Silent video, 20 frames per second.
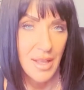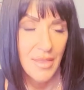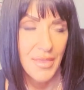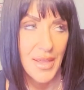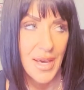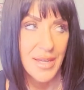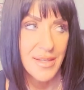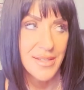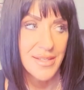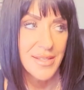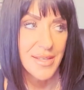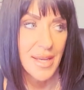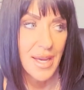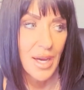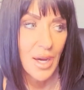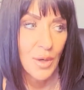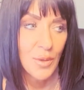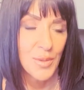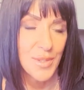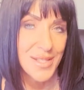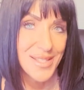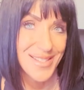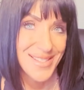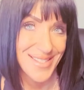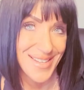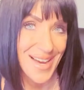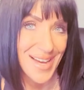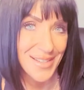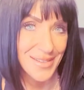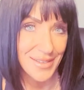That is now,
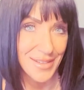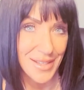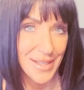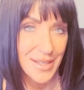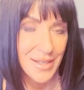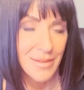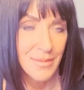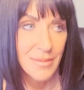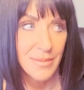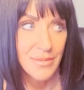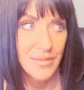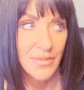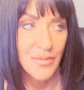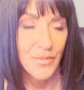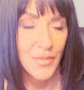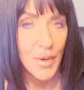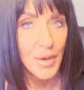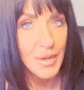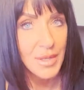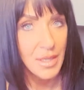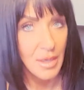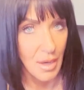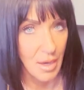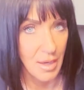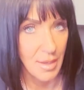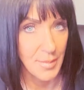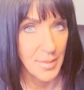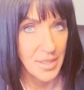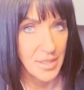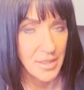sadly, very
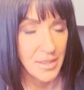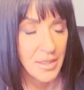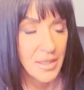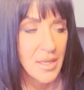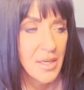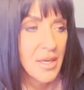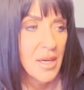common.